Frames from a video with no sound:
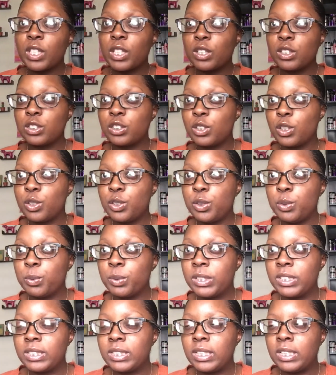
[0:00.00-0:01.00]
So you want
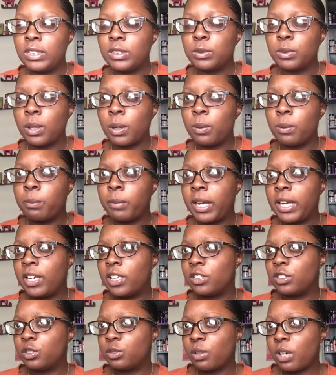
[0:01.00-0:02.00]
to think, do I want my
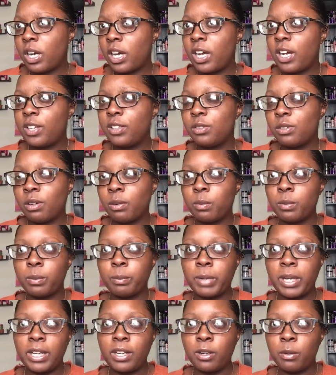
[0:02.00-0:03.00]
hair dry? Do I want
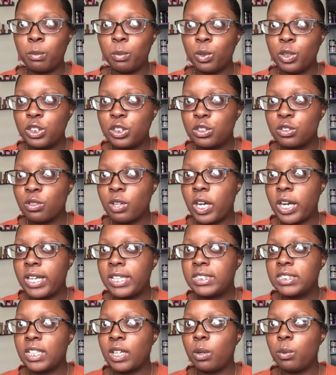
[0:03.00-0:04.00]
my hair
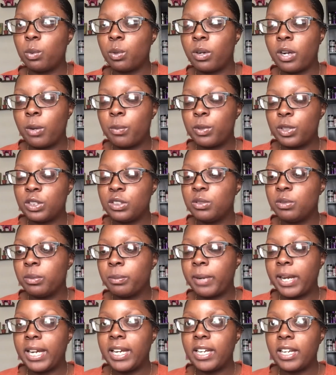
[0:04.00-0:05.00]
moisturized? Like, what do I want to do with
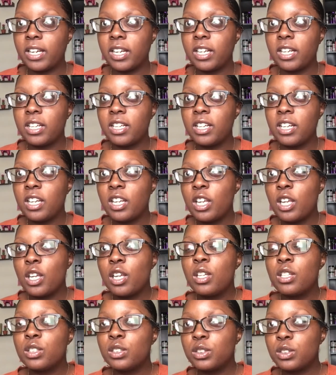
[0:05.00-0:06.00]
my hair?
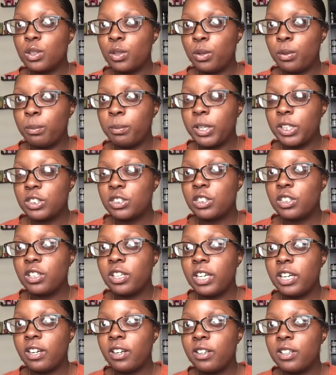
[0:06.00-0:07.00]
So make sure your
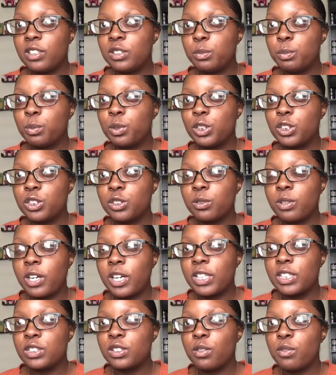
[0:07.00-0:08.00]
hair is
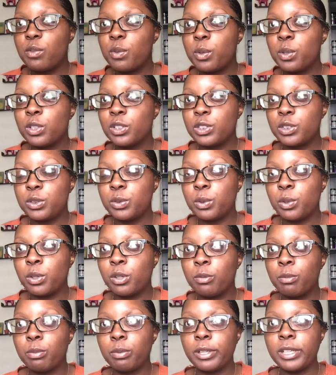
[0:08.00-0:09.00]
moisturized for sure.
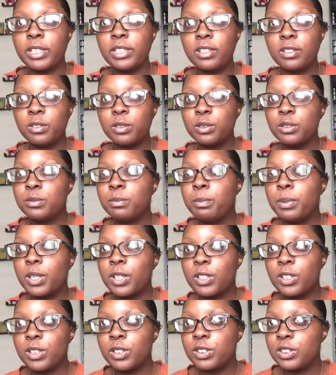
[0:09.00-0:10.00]
Bring those
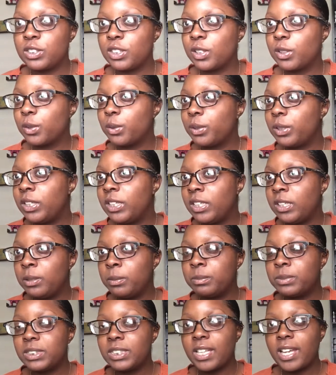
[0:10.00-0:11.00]
butters and
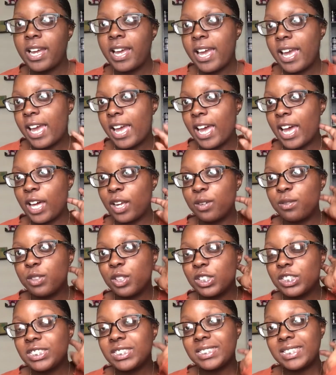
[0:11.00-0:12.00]
creams out of your
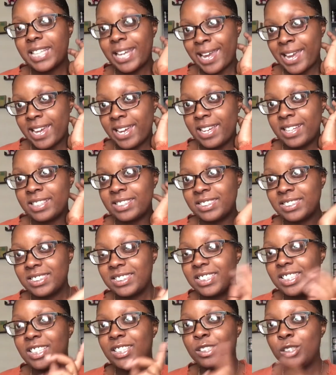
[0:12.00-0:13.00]
stash
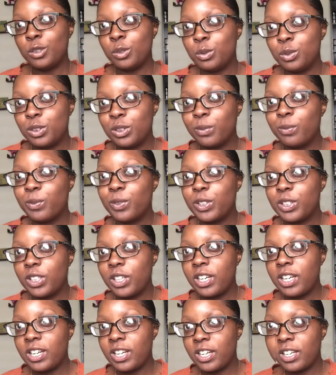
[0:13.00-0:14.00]
and use them for your
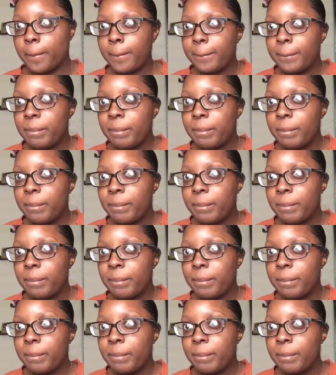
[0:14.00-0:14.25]
hair.